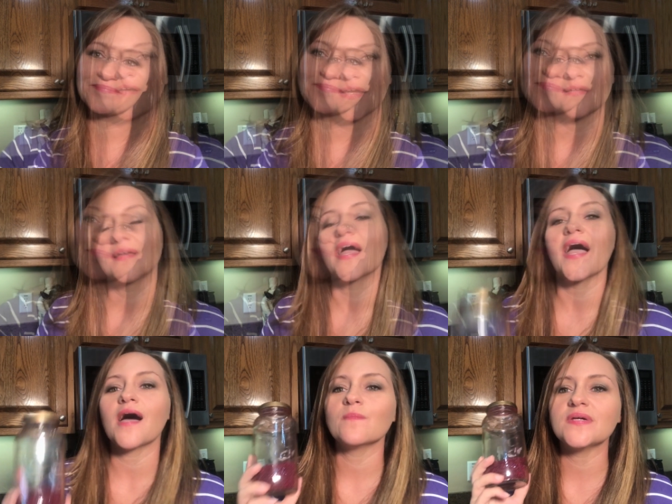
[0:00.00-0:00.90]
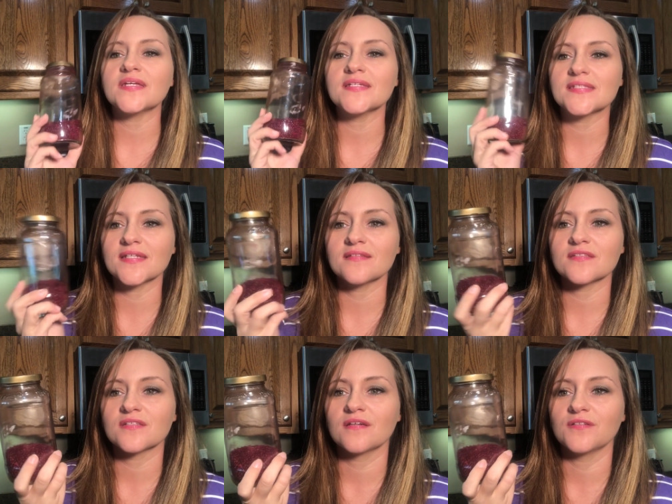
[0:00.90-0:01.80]
All right, how many
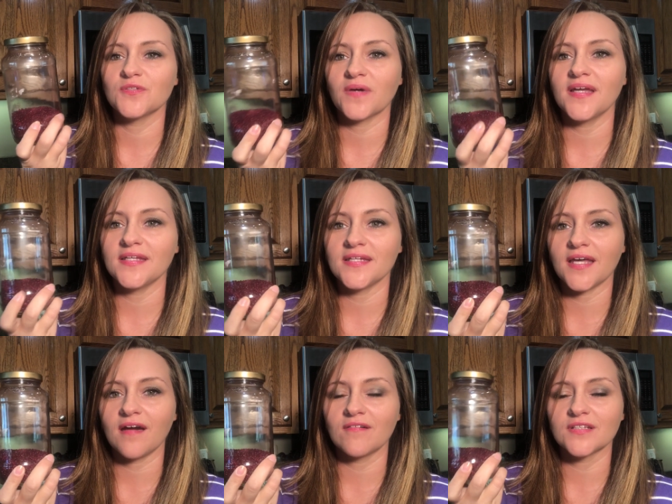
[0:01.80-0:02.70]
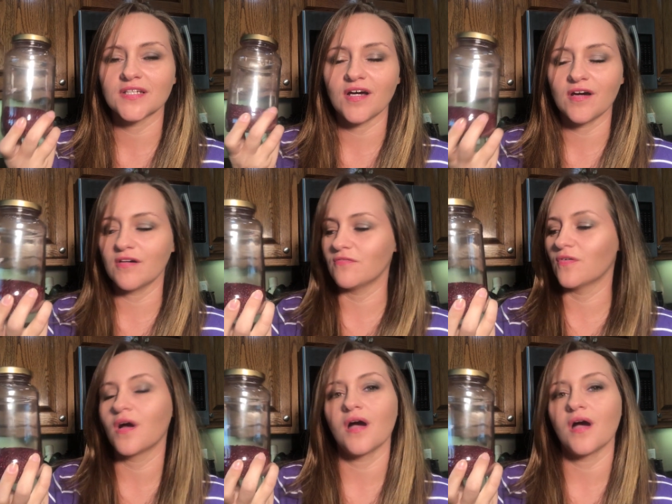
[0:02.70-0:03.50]
cents do I get out of